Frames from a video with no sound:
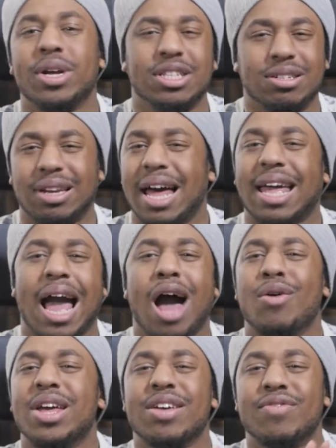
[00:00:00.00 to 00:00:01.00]
into like
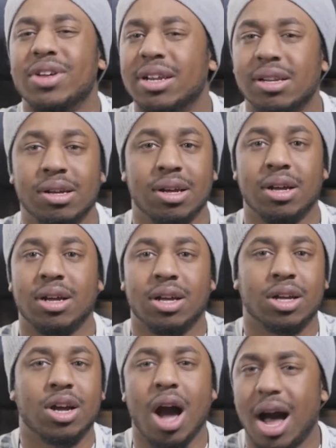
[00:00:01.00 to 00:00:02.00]
how it even
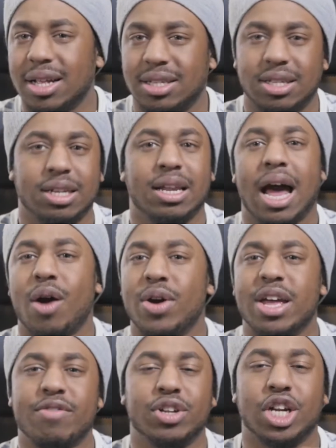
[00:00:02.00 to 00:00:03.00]
cuts and how
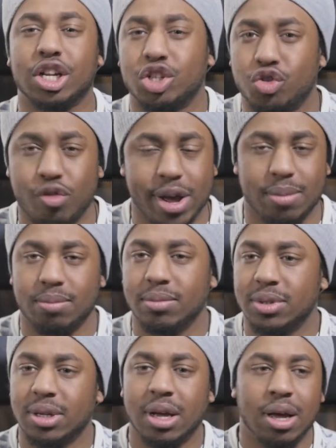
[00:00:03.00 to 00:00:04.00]
it even
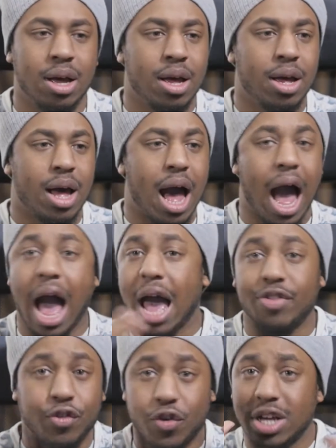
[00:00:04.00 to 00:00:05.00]
trims,
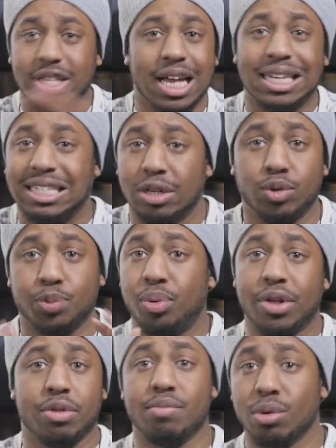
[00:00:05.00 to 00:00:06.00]
the first thing I did was
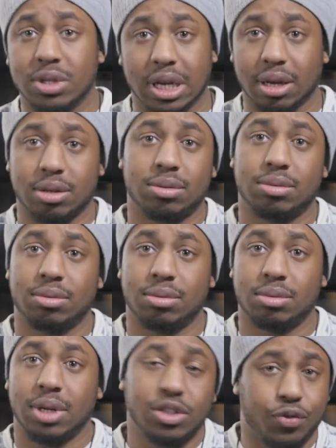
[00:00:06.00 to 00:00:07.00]
put in the music.
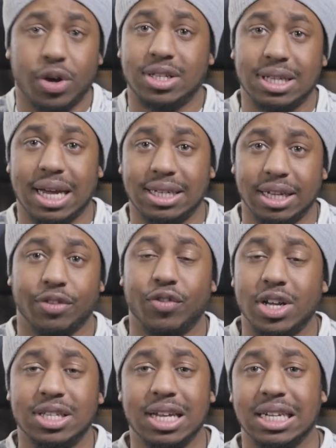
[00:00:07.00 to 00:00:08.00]
That's the first thing I did.
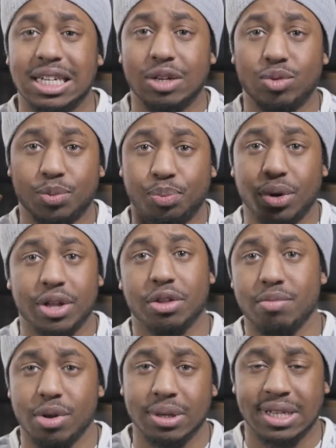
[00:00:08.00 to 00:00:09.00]
First thing I did was put in
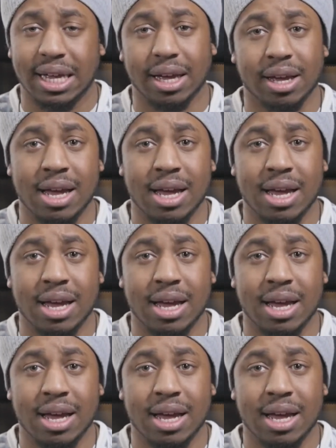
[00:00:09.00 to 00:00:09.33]
the music,